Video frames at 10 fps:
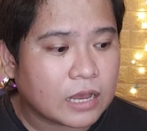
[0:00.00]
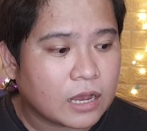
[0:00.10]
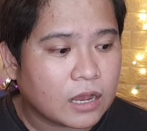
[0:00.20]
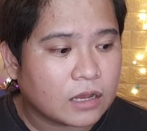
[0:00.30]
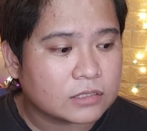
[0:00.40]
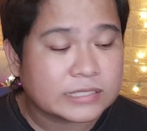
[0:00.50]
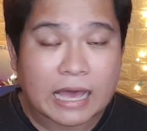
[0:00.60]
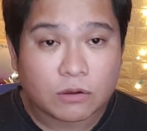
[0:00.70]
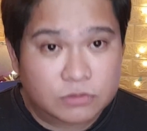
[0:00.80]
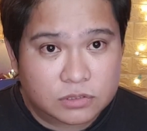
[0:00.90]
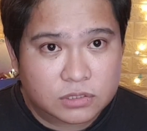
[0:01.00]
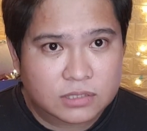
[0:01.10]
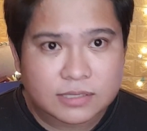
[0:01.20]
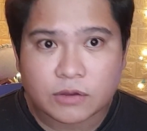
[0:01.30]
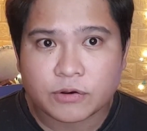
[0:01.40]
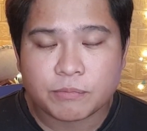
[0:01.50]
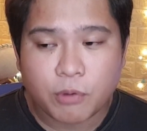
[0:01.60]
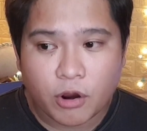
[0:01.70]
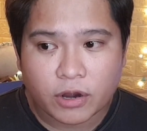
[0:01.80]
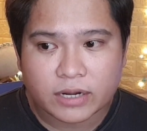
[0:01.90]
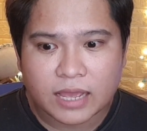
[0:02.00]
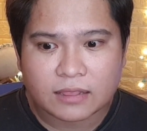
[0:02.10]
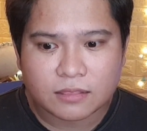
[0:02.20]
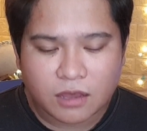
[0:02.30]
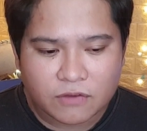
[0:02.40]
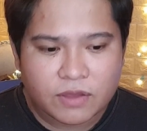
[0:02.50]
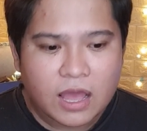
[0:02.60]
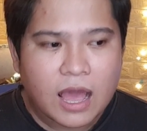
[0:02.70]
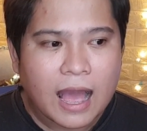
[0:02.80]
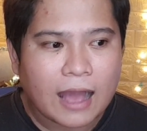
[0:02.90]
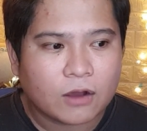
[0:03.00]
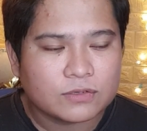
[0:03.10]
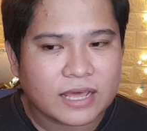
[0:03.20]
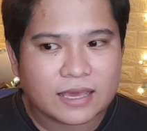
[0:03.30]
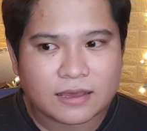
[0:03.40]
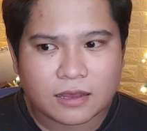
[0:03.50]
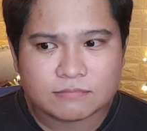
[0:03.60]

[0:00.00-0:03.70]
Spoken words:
southern part, I love how they